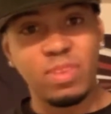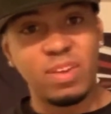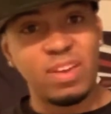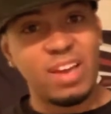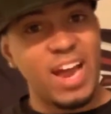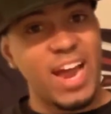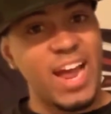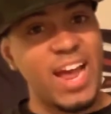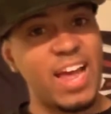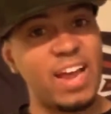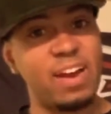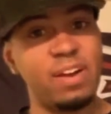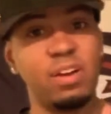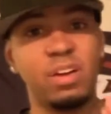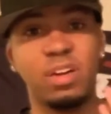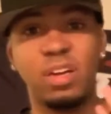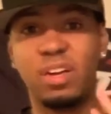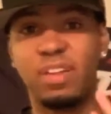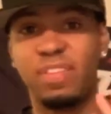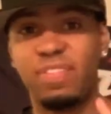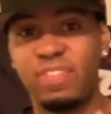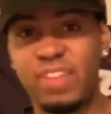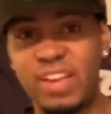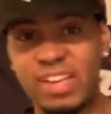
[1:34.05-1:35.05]
And
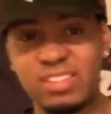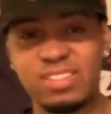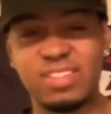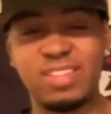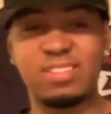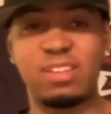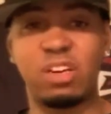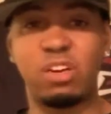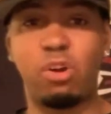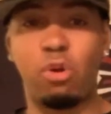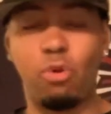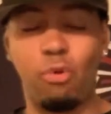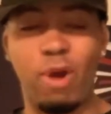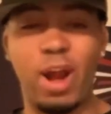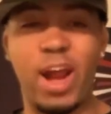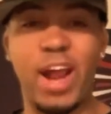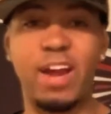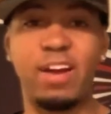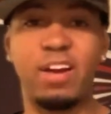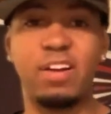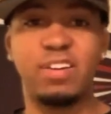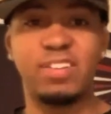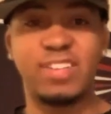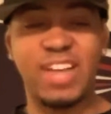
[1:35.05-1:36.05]
this is a
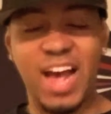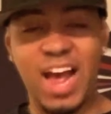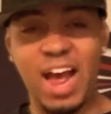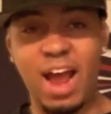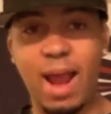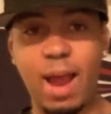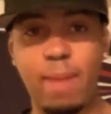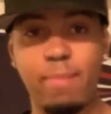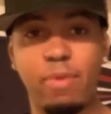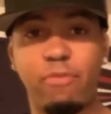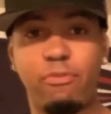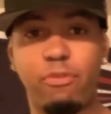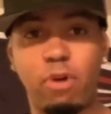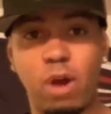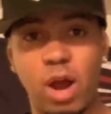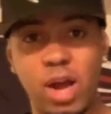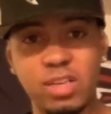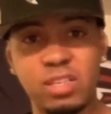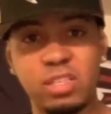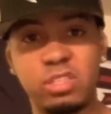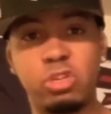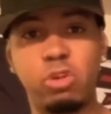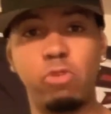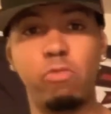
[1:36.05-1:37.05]
great time for
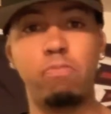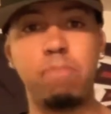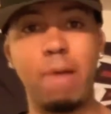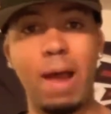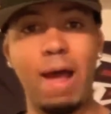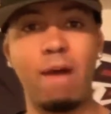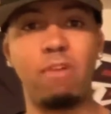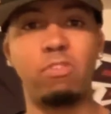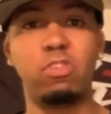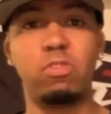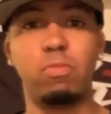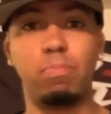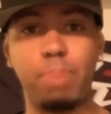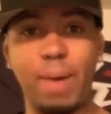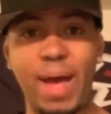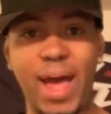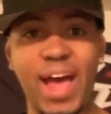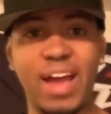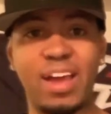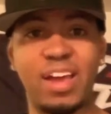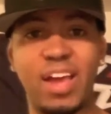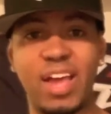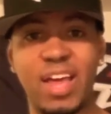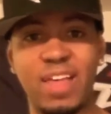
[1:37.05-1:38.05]
us to bounce
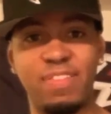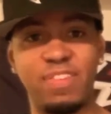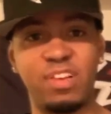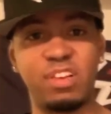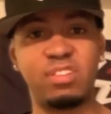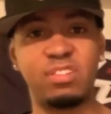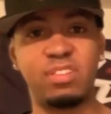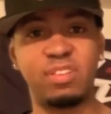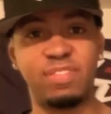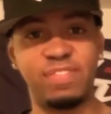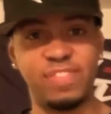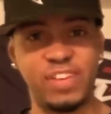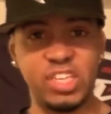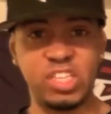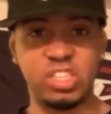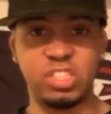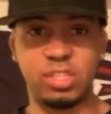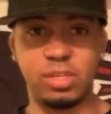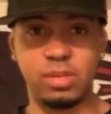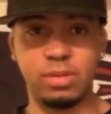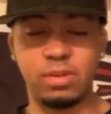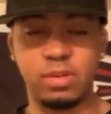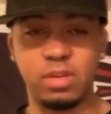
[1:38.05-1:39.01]
back in this division.